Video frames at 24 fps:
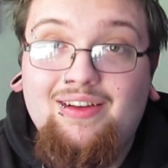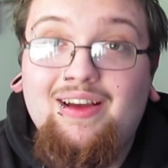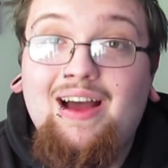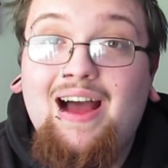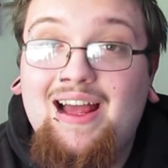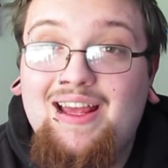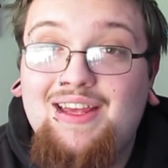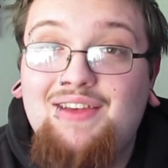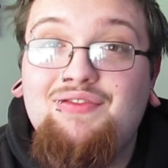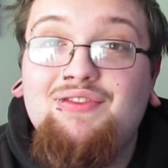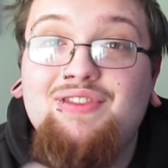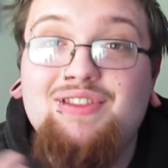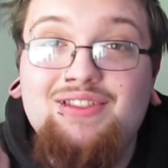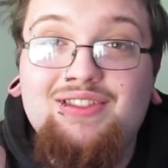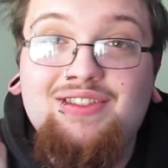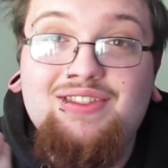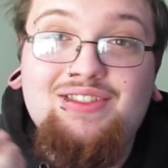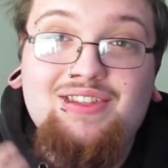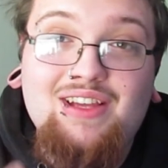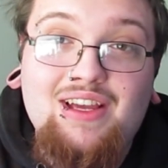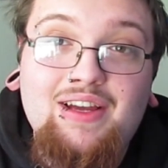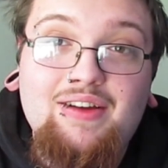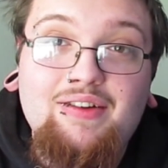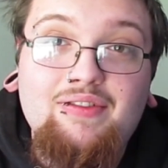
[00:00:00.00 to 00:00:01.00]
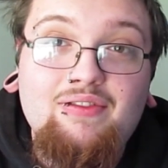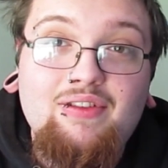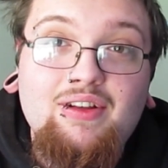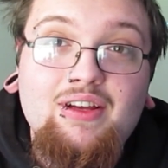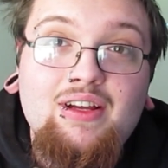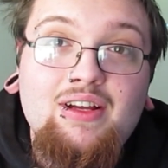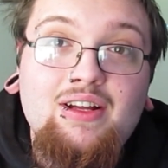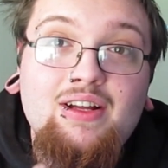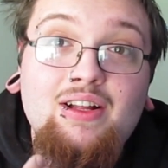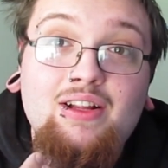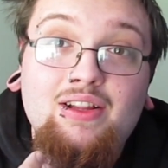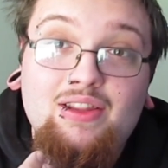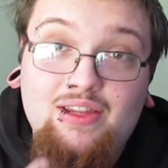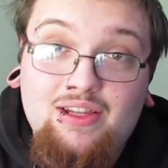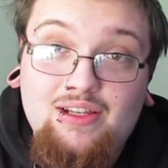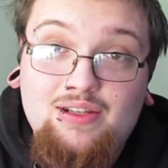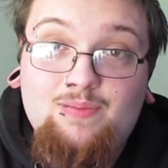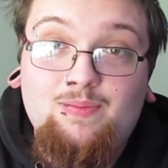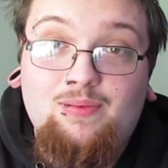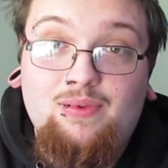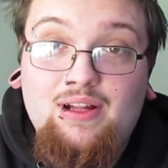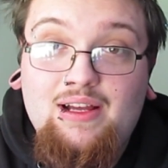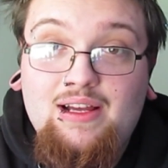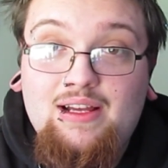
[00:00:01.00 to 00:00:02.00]
I even saved this
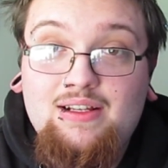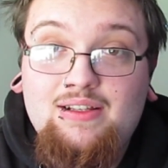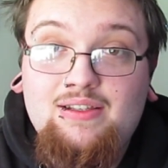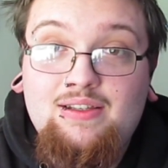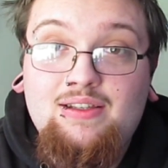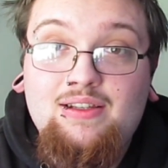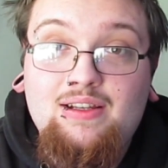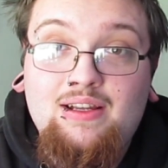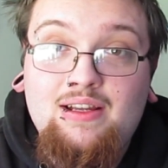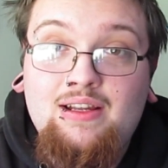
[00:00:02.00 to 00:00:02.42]
place